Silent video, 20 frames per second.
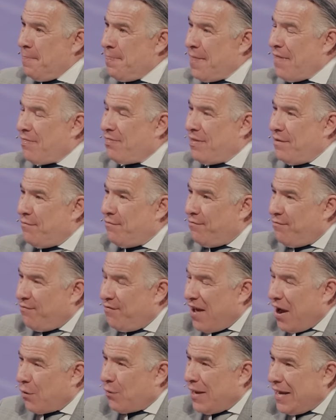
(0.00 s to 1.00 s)
that the
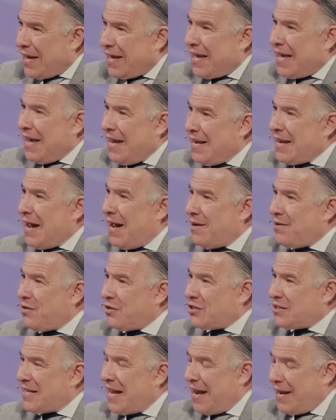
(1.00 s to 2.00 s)
very key to
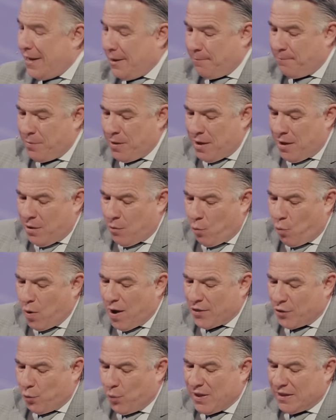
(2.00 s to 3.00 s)
understanding
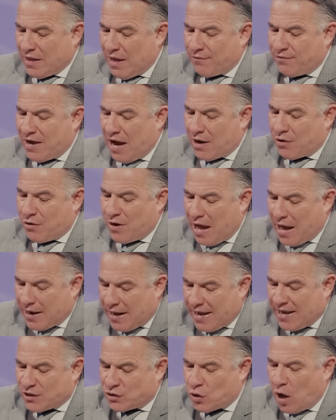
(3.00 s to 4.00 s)
whether we love God or
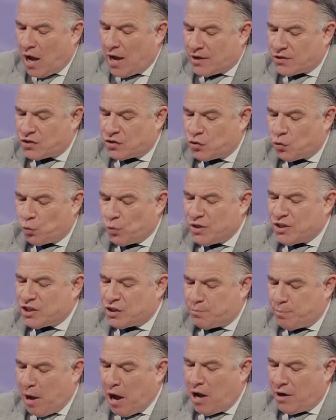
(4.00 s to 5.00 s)
not is us
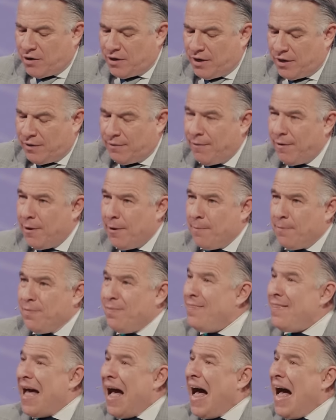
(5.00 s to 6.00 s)
responding,
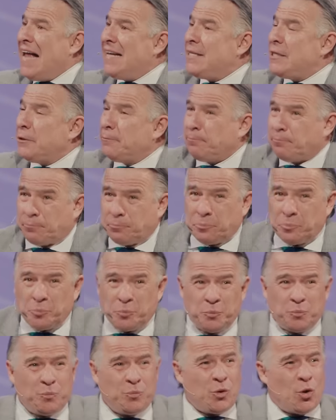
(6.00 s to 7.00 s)
not
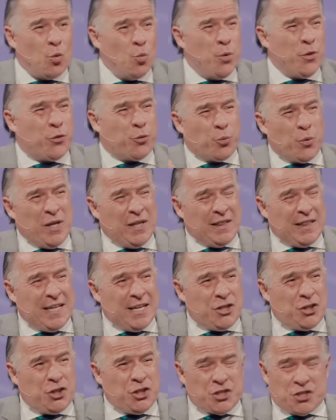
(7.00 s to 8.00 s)
with
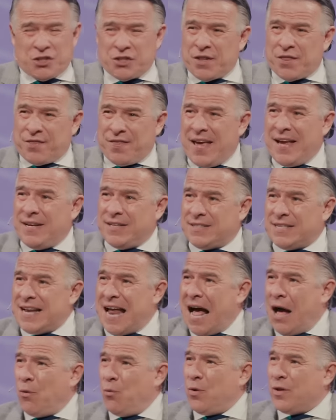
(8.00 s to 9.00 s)
religious things,
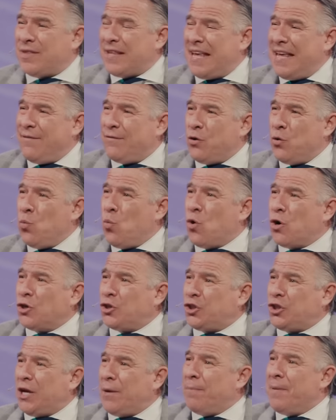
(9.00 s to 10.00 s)
not with even
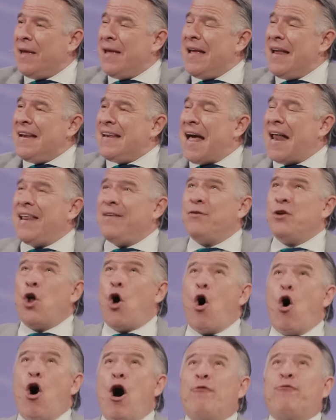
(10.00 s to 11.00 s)
worship, not even
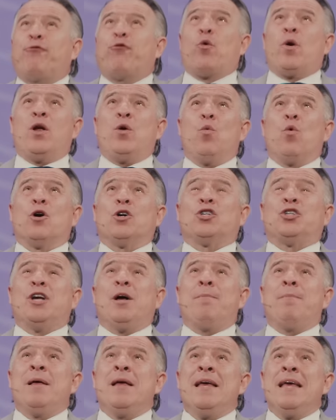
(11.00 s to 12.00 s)
offering
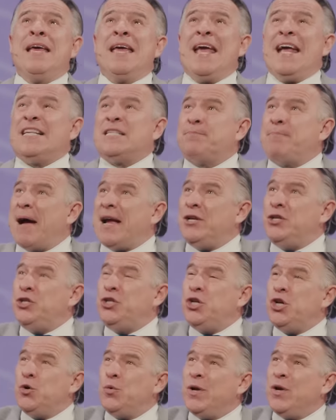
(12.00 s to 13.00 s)
worship. It's by
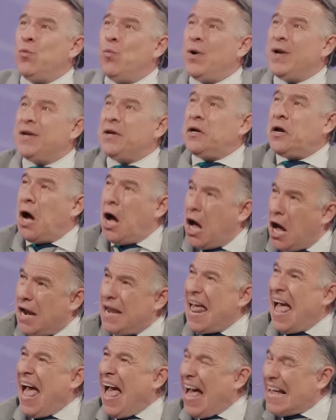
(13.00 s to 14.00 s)
doing what
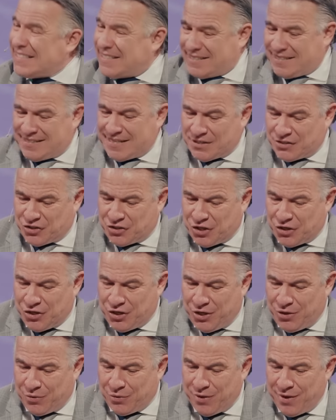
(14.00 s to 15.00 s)
God asks us to
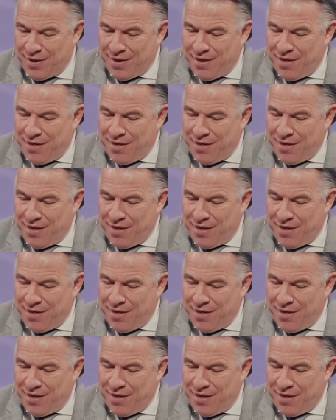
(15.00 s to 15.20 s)
do.